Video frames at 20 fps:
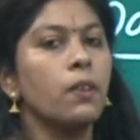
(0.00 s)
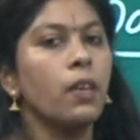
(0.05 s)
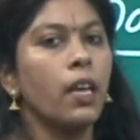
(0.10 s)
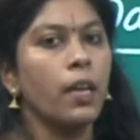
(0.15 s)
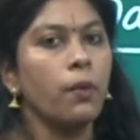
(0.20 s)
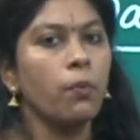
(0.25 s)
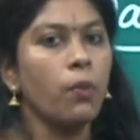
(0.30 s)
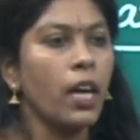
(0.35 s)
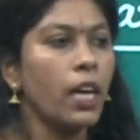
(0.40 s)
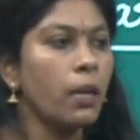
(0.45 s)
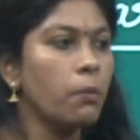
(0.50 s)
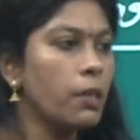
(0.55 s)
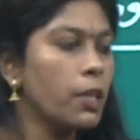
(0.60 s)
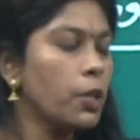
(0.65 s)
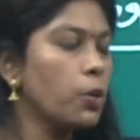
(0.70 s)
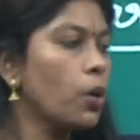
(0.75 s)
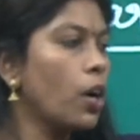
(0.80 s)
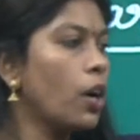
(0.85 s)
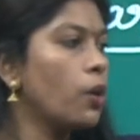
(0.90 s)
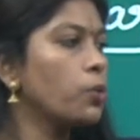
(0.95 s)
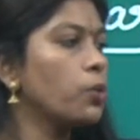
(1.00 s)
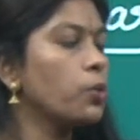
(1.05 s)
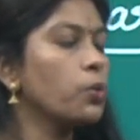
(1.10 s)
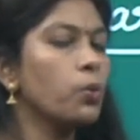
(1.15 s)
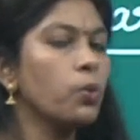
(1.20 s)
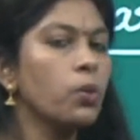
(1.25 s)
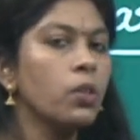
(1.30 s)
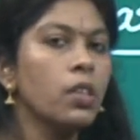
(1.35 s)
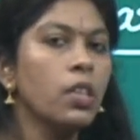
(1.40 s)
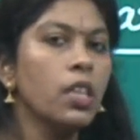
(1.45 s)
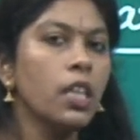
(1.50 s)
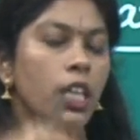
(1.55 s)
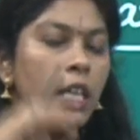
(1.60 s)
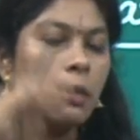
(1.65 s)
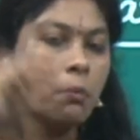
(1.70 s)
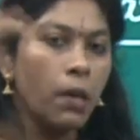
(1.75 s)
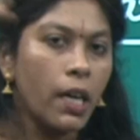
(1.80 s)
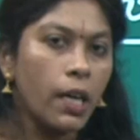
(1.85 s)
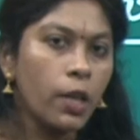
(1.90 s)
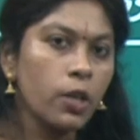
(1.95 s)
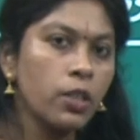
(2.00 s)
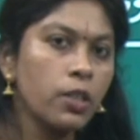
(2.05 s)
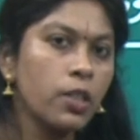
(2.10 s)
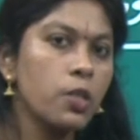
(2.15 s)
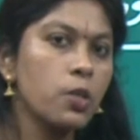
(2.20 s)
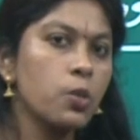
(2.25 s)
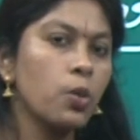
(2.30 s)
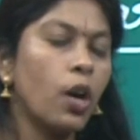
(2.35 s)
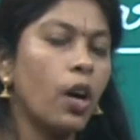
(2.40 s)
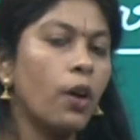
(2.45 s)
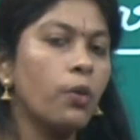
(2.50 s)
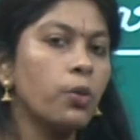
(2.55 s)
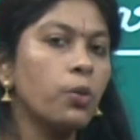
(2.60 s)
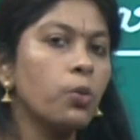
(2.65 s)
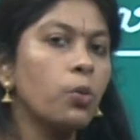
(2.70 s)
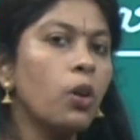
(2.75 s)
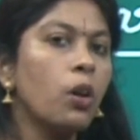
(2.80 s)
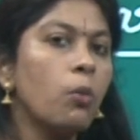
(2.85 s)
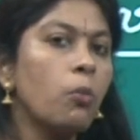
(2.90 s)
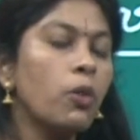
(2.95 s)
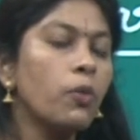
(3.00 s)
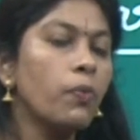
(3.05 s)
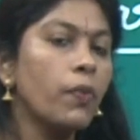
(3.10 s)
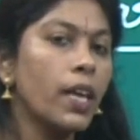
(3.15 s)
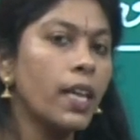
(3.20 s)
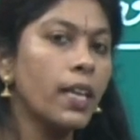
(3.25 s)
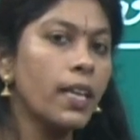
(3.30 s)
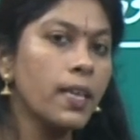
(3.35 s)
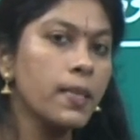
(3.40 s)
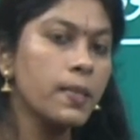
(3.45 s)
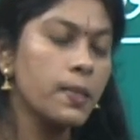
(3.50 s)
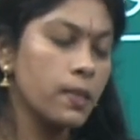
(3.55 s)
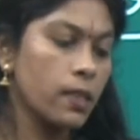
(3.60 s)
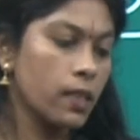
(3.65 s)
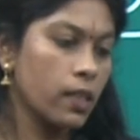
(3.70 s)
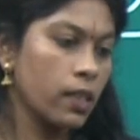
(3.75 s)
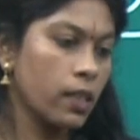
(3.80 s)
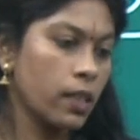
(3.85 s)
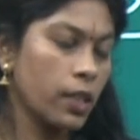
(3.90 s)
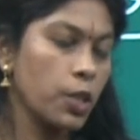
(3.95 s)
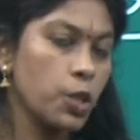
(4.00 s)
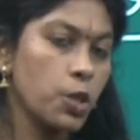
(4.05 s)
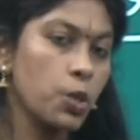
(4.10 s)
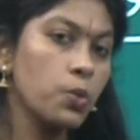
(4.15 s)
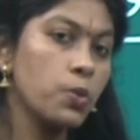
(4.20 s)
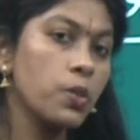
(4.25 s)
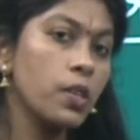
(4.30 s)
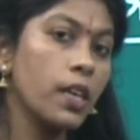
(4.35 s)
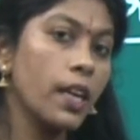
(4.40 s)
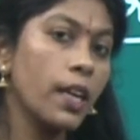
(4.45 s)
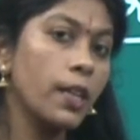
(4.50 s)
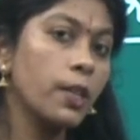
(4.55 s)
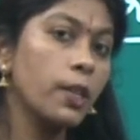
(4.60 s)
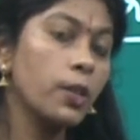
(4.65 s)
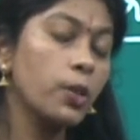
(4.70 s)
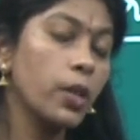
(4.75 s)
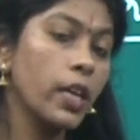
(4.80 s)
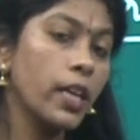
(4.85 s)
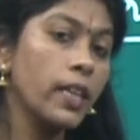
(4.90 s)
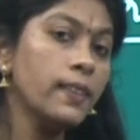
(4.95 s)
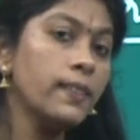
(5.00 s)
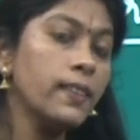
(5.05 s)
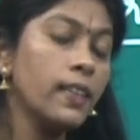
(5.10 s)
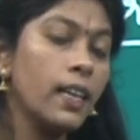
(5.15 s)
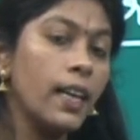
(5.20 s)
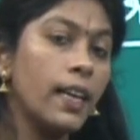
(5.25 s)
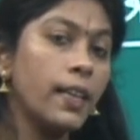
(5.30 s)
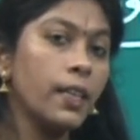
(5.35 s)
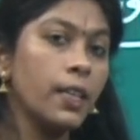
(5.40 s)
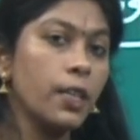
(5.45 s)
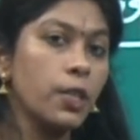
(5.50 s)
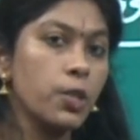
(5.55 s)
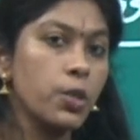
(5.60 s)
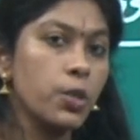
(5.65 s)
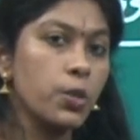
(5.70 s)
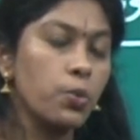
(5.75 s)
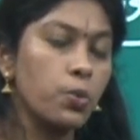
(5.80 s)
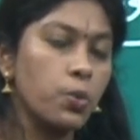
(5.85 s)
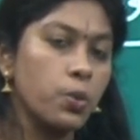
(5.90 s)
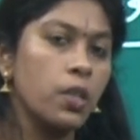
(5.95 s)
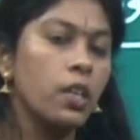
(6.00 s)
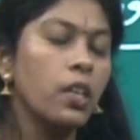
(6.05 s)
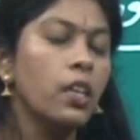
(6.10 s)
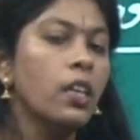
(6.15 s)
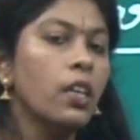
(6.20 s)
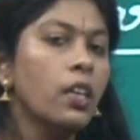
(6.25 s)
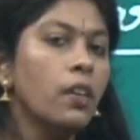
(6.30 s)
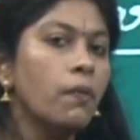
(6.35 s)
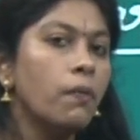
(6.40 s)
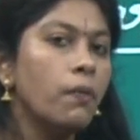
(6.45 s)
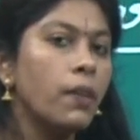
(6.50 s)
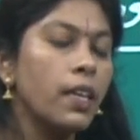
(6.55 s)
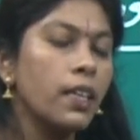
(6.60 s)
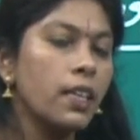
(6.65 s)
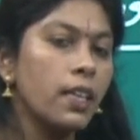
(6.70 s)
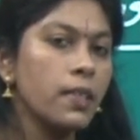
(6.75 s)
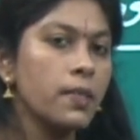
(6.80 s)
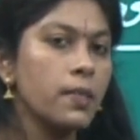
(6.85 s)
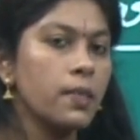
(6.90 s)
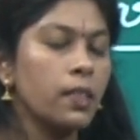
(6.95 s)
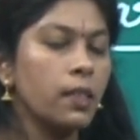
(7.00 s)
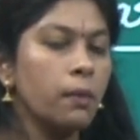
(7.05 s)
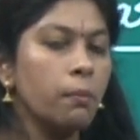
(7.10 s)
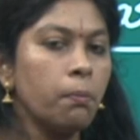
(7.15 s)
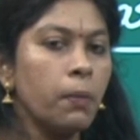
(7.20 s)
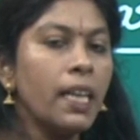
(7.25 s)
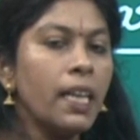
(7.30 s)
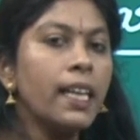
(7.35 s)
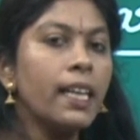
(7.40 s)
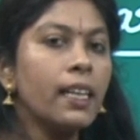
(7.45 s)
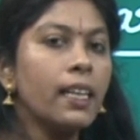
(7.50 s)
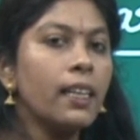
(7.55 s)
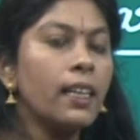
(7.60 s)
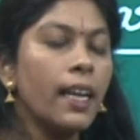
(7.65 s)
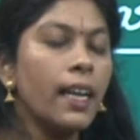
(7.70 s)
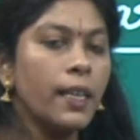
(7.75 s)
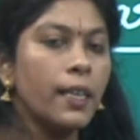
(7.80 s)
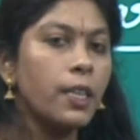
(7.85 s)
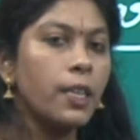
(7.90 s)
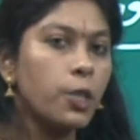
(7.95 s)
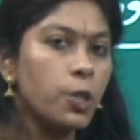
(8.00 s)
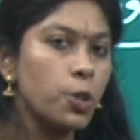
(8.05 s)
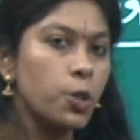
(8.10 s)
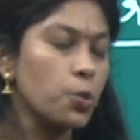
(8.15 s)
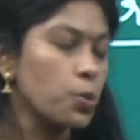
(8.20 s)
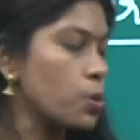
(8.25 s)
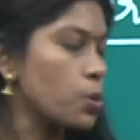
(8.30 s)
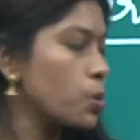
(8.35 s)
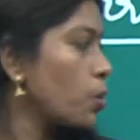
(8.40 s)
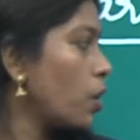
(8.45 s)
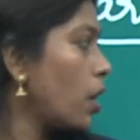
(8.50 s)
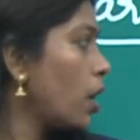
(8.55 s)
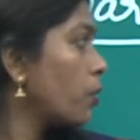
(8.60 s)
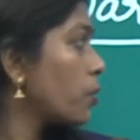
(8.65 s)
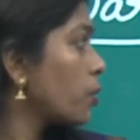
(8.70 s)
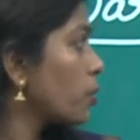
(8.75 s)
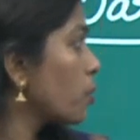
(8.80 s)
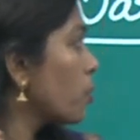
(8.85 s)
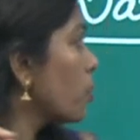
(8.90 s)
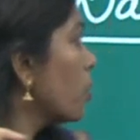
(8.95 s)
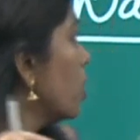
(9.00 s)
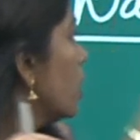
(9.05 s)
Environment you have to know, in bioethics you have to know about various issues related to health related issues, various medical related issues you have to know.